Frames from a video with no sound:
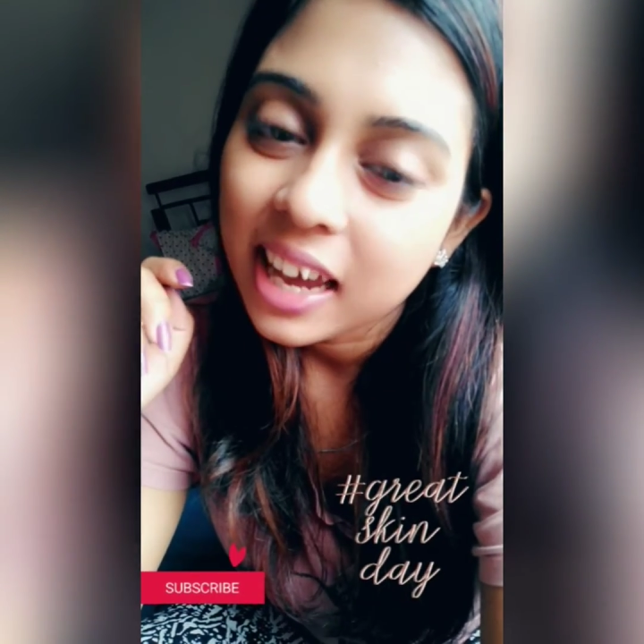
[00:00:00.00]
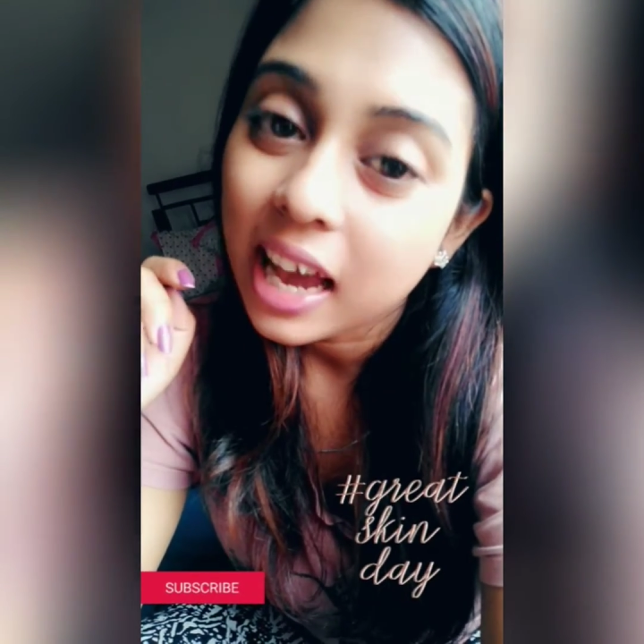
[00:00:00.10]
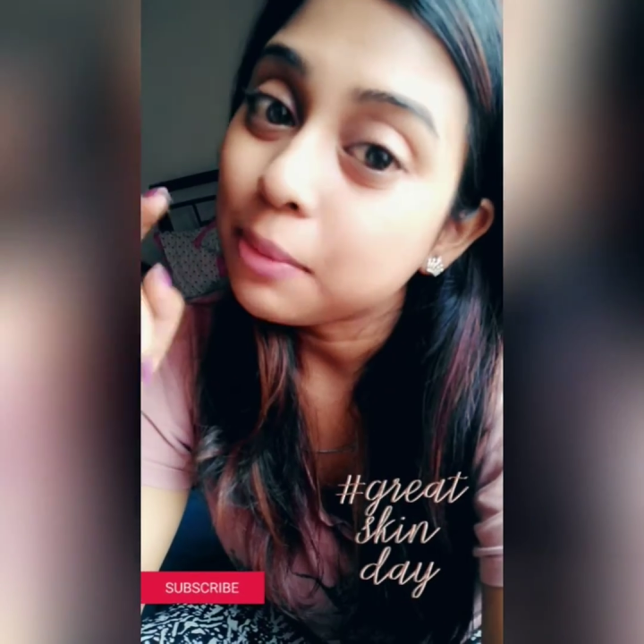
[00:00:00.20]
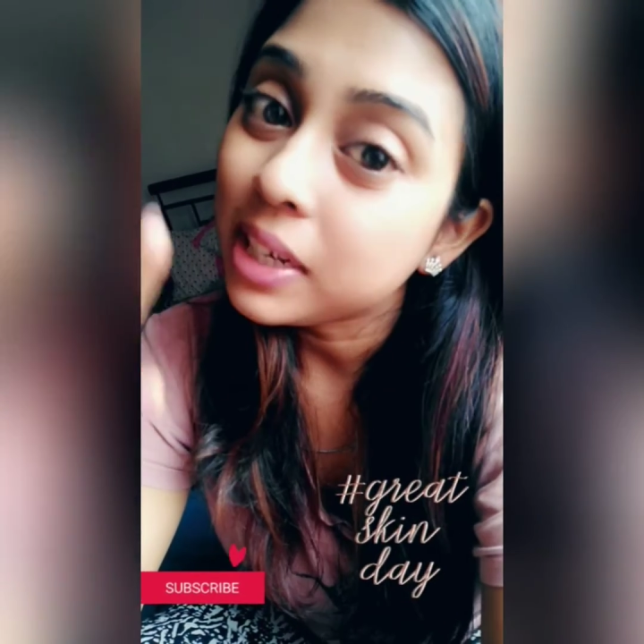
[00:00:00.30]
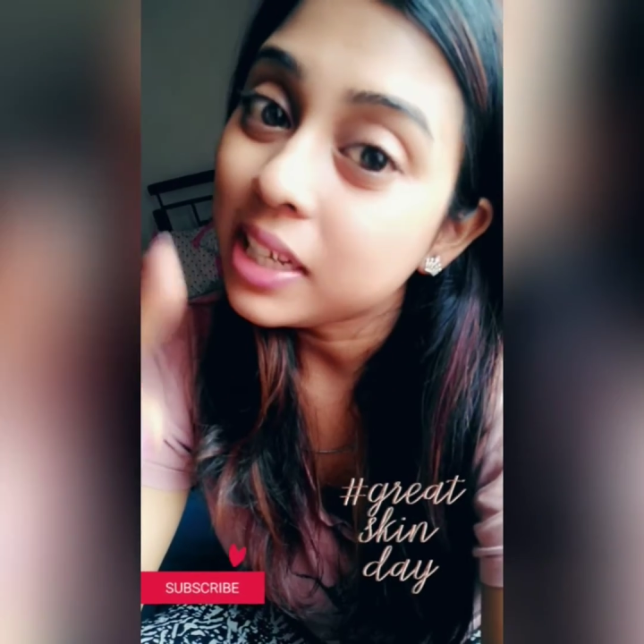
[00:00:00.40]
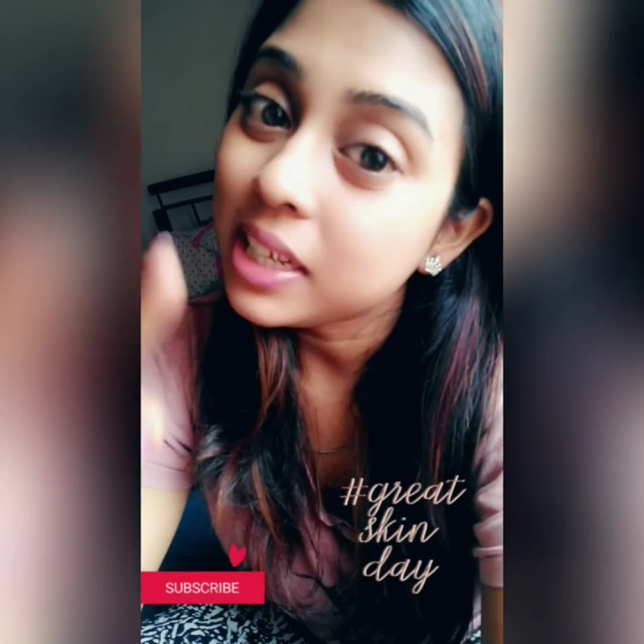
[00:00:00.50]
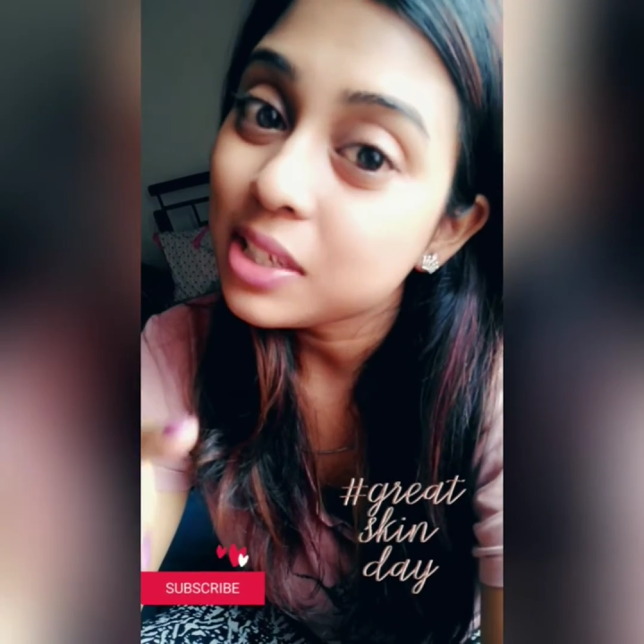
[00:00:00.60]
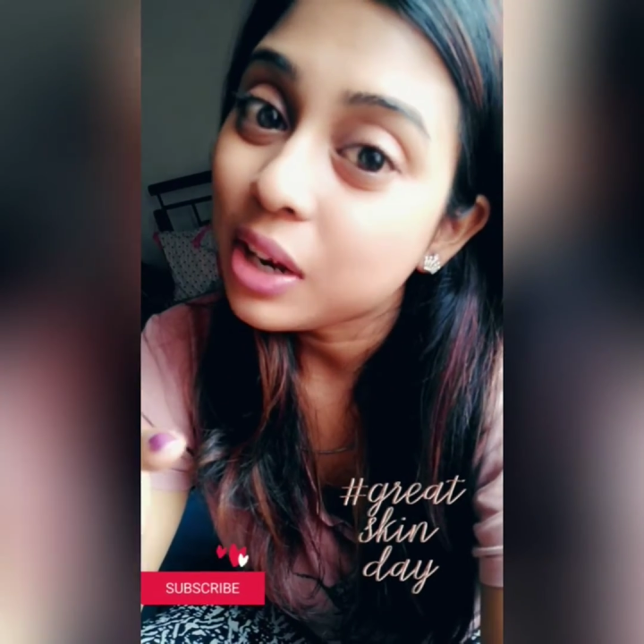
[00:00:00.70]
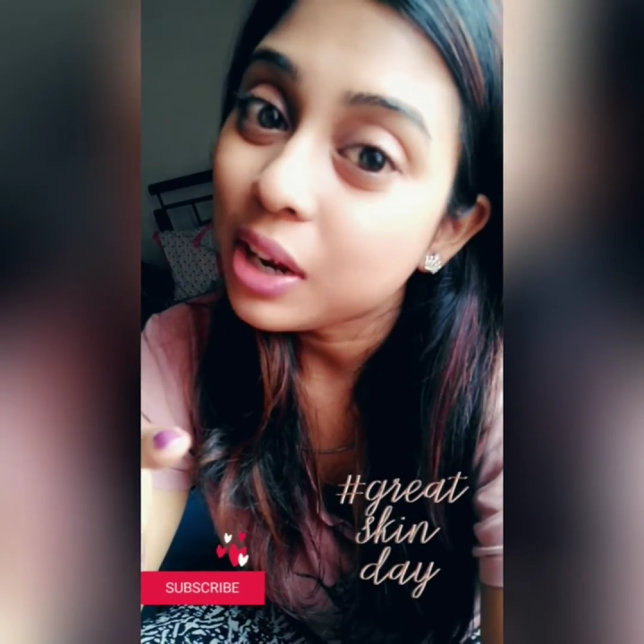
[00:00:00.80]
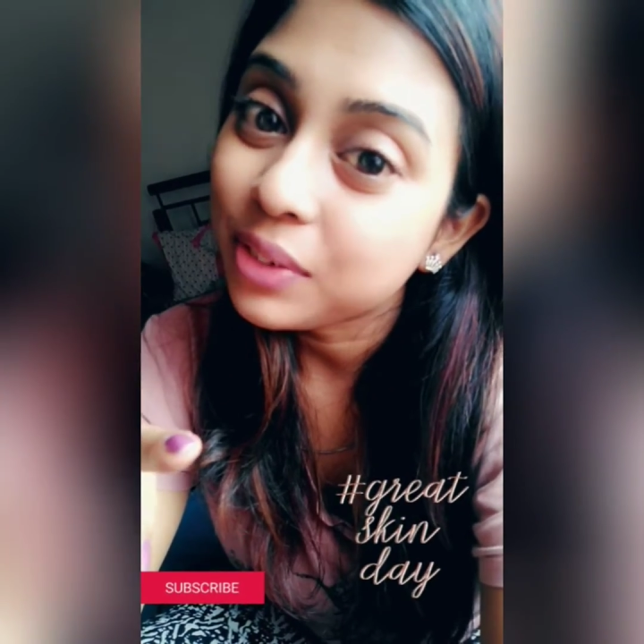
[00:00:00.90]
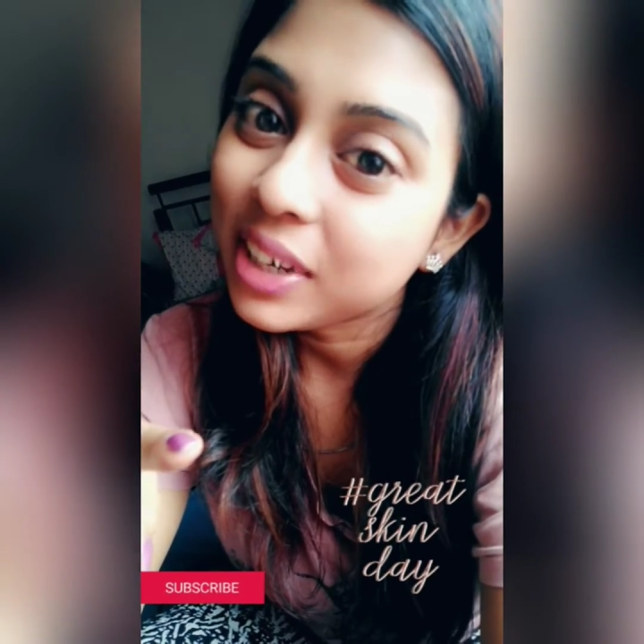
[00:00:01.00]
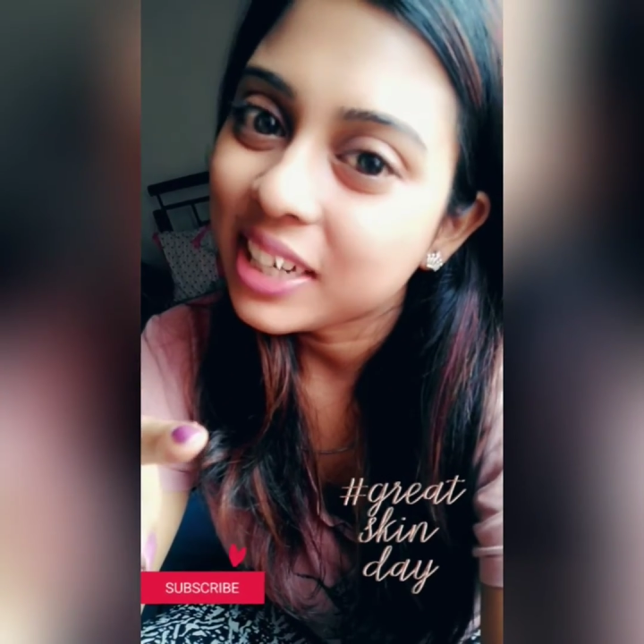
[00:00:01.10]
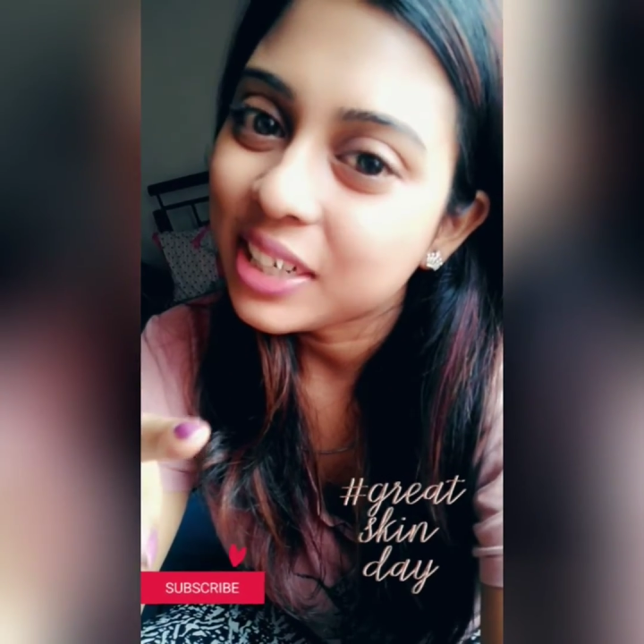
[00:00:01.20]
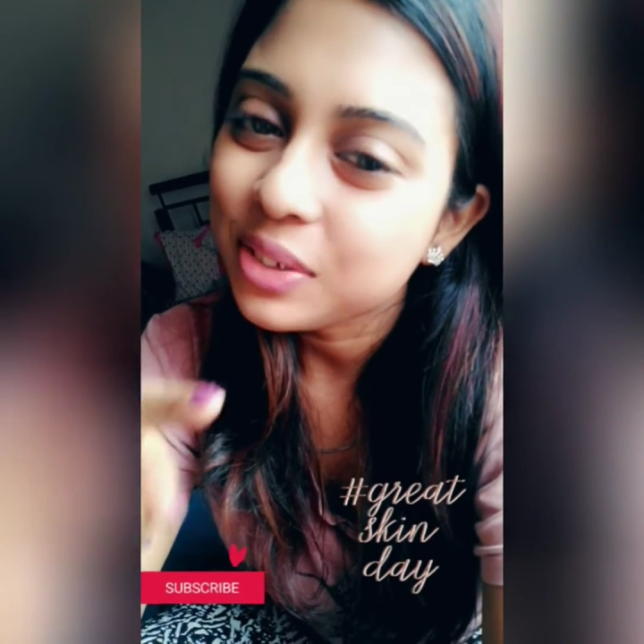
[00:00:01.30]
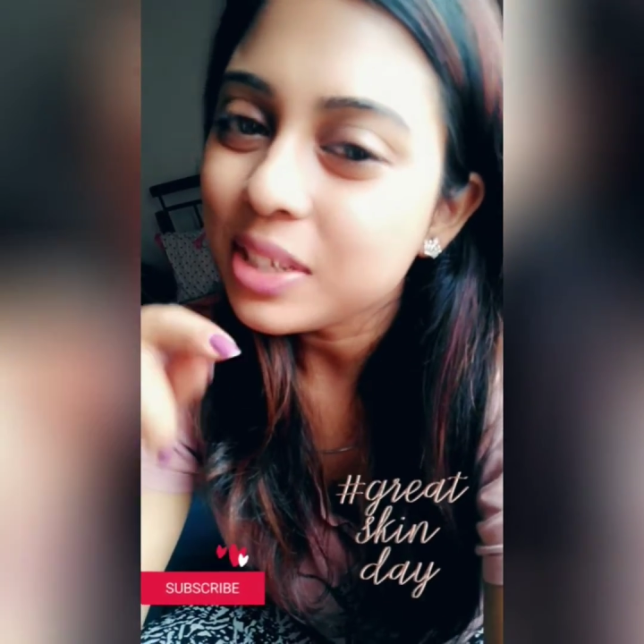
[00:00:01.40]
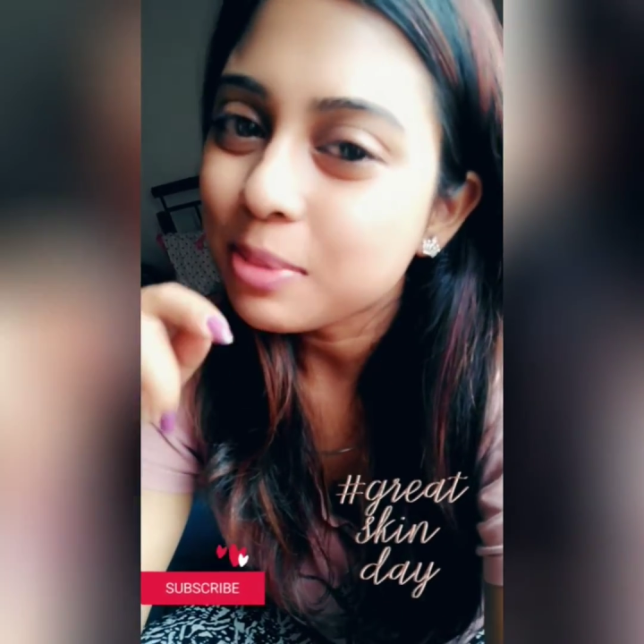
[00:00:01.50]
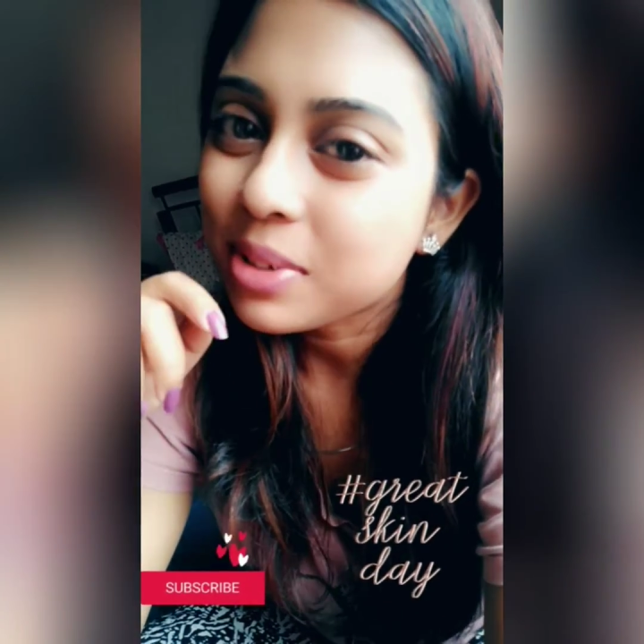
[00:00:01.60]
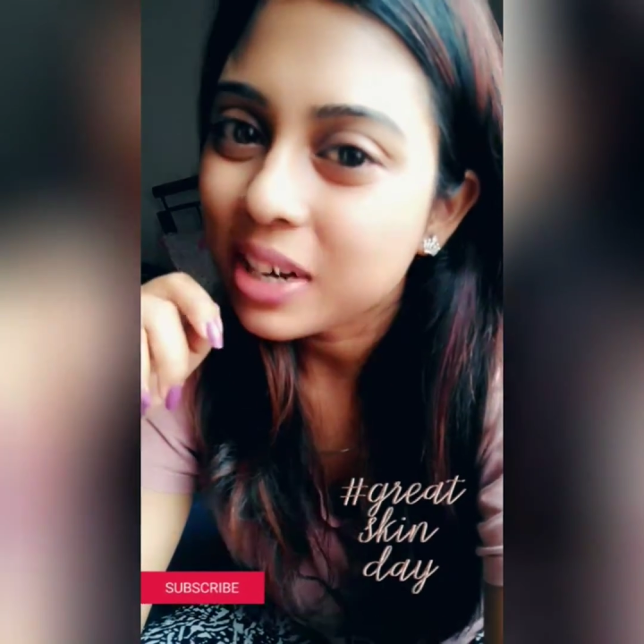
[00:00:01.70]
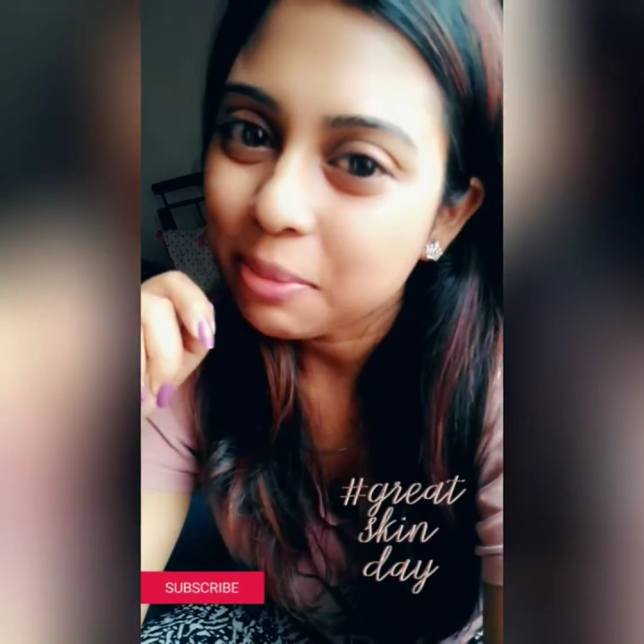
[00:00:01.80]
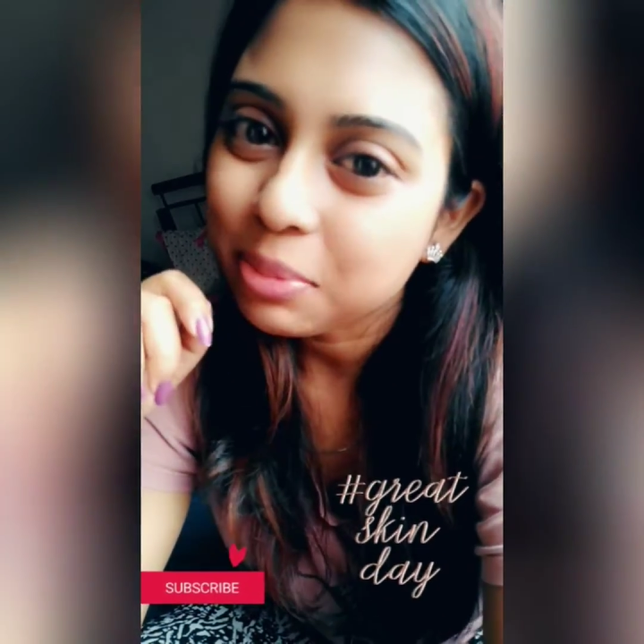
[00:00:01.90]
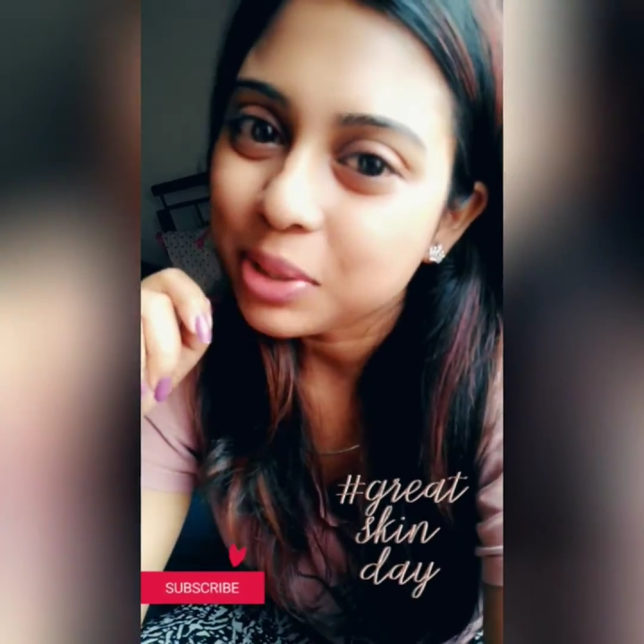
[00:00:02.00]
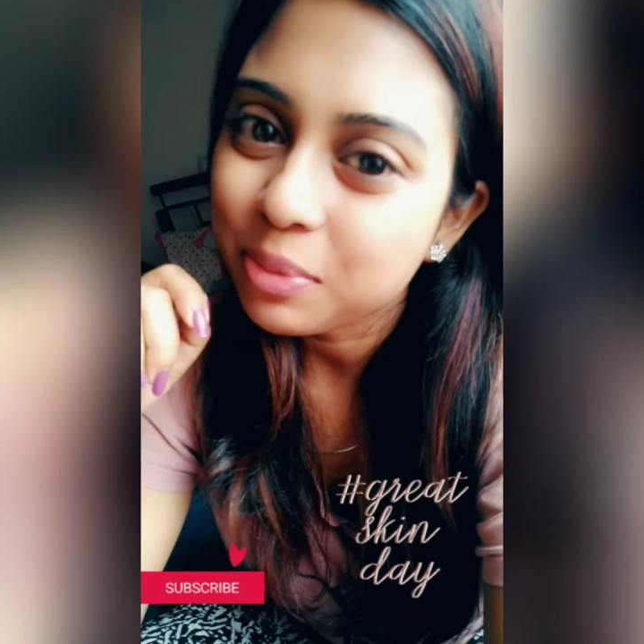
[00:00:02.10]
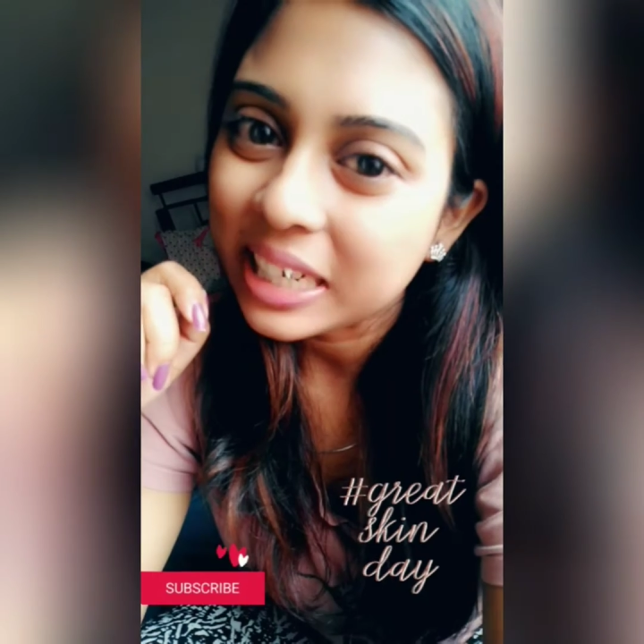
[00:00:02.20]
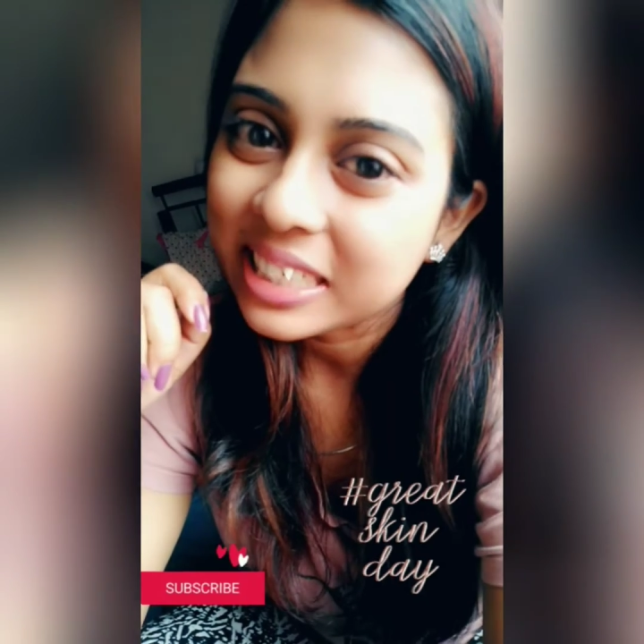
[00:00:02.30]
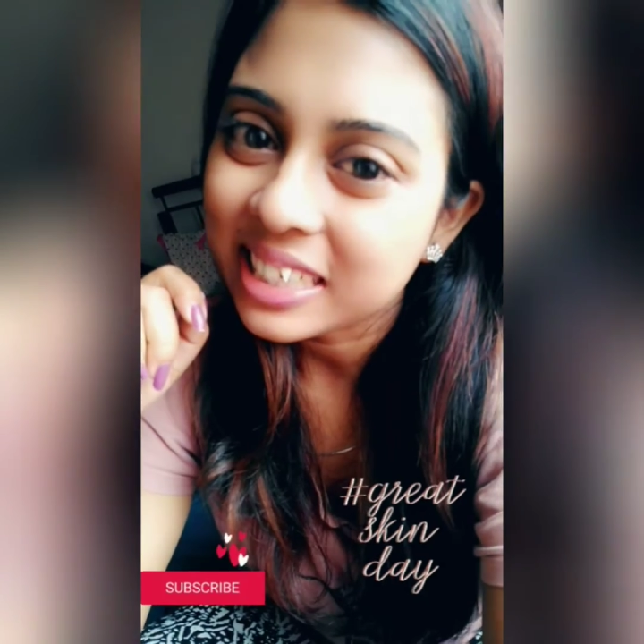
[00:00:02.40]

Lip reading: and please do not forget to subscribe to my